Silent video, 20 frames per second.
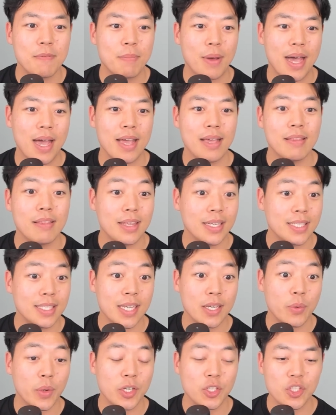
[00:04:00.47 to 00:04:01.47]
by this
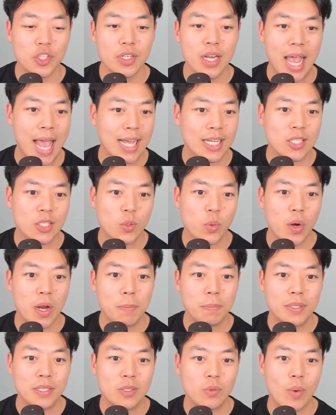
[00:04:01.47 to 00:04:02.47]
equation, x squared
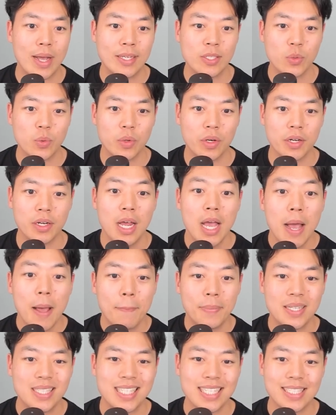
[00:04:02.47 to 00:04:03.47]
plus y squared
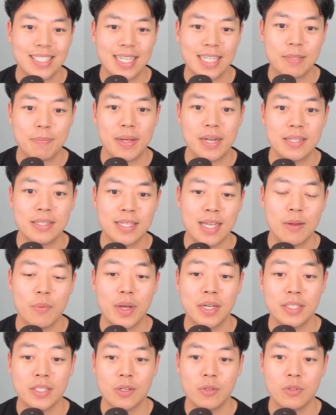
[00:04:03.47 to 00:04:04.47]
plus 6x minus
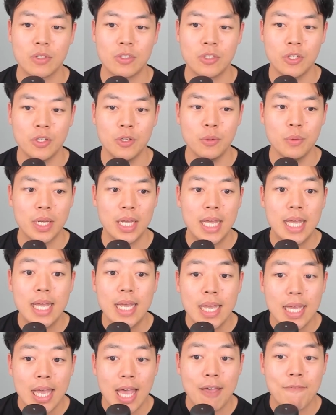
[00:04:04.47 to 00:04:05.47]
10y is equal to 2.
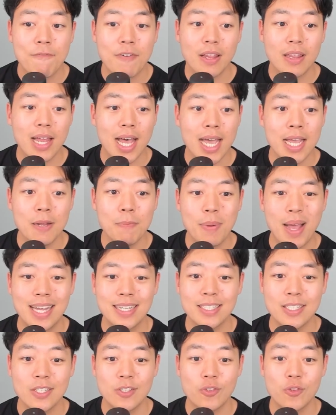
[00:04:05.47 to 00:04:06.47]
If a line
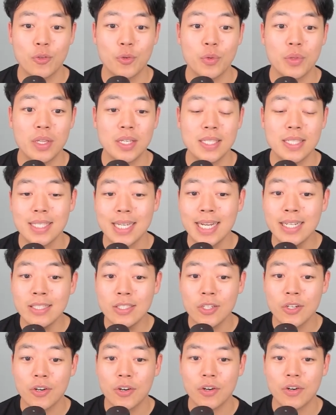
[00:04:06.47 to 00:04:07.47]
passes through the
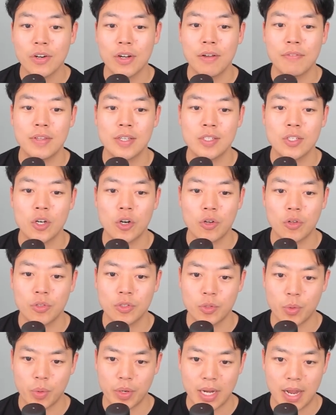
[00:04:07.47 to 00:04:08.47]
center of the circle,
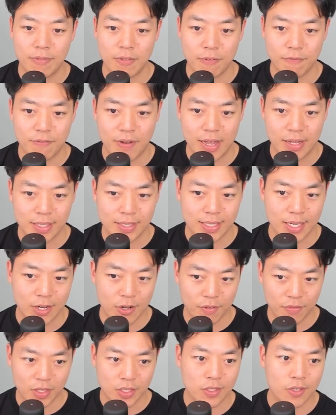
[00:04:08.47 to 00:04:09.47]
so we're going to have to find the center
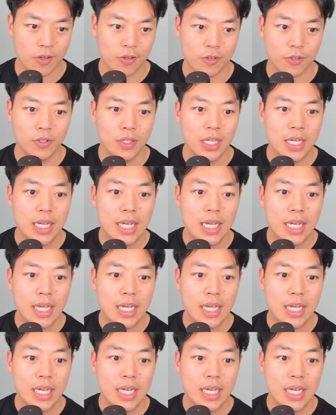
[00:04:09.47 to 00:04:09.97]
of the circle,